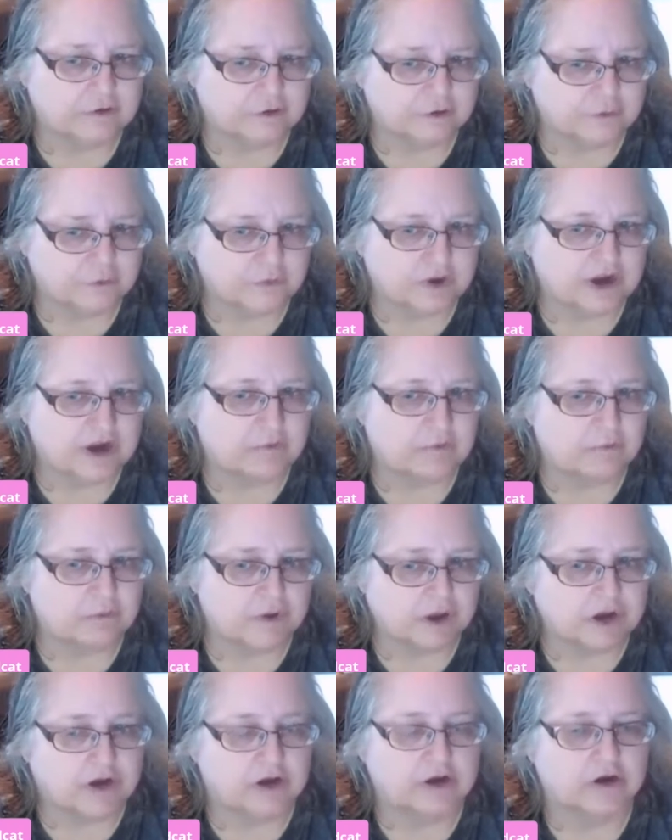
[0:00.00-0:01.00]

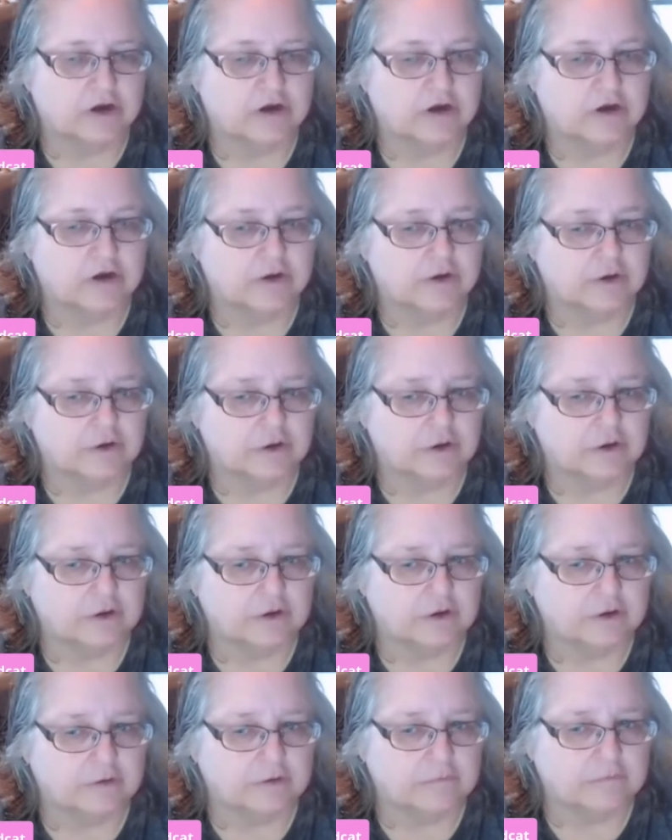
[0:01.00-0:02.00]
21
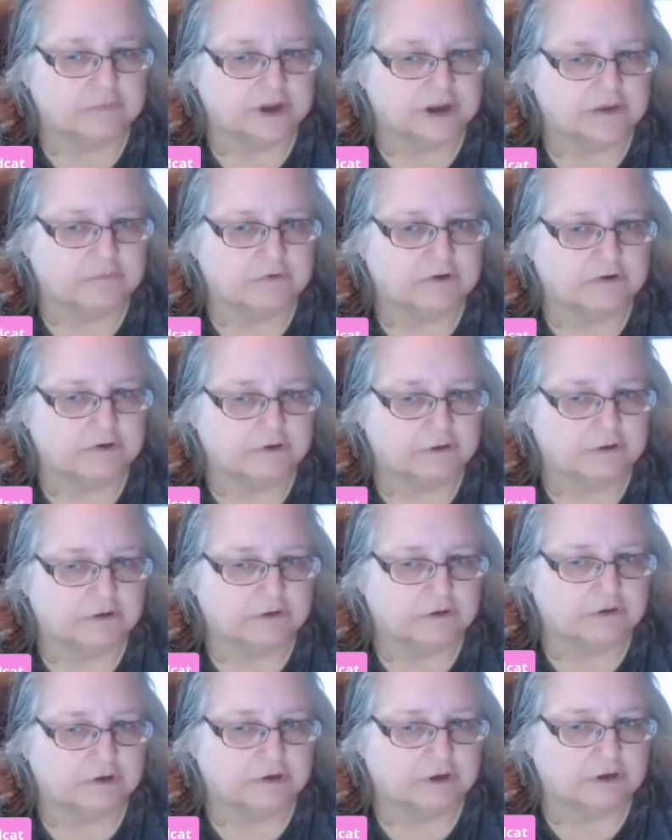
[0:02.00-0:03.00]
people
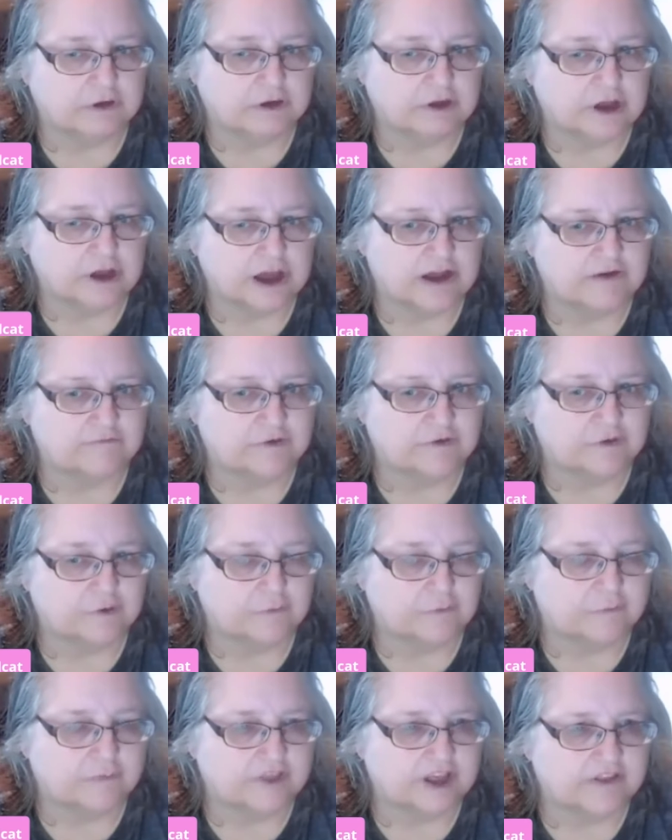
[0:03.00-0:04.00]
out of a
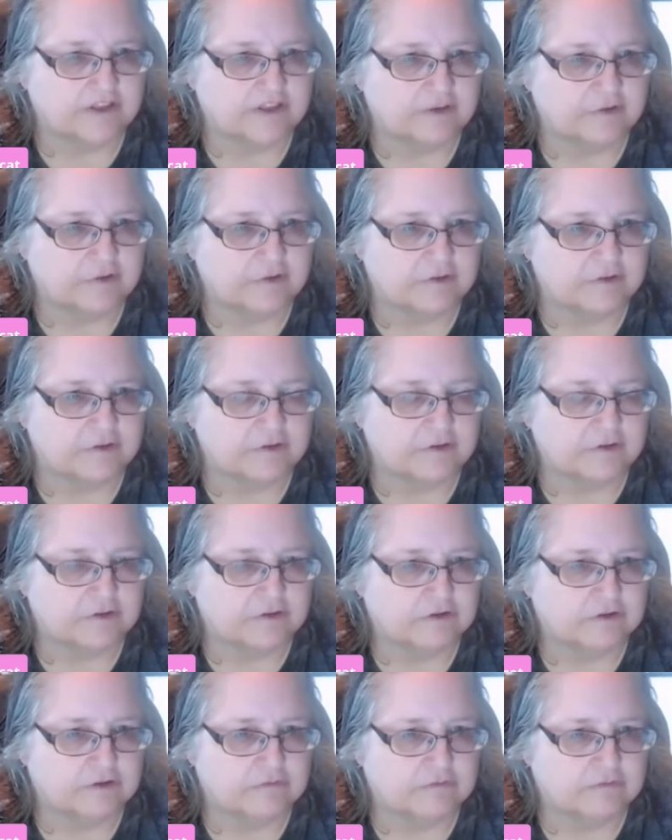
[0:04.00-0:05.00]
home that there's,
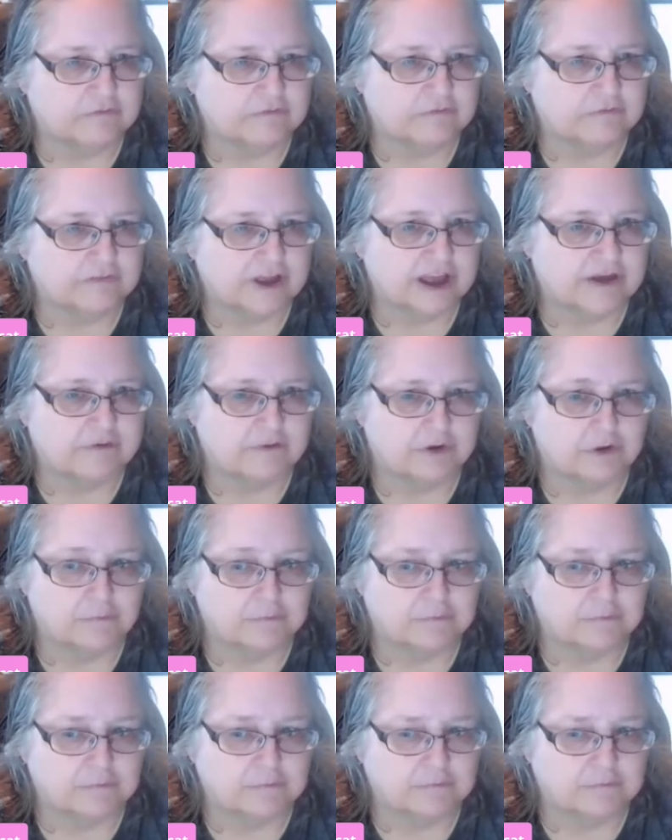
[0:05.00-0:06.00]
I don't
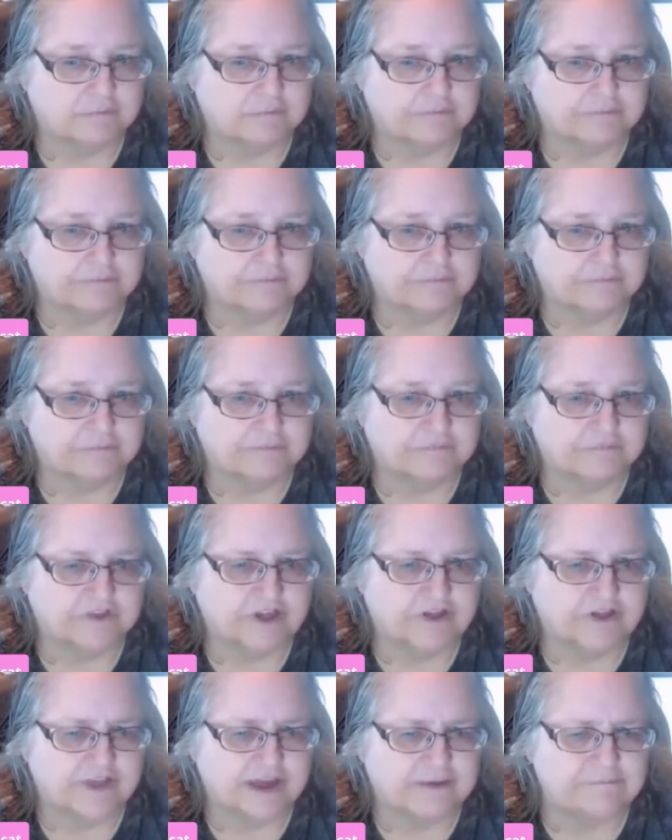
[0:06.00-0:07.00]
know,
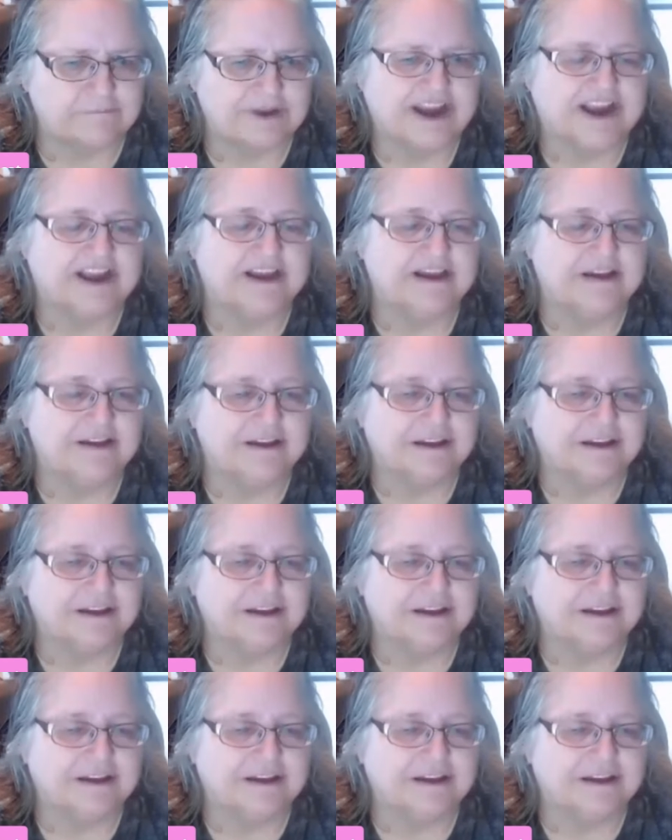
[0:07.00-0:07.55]
not that many.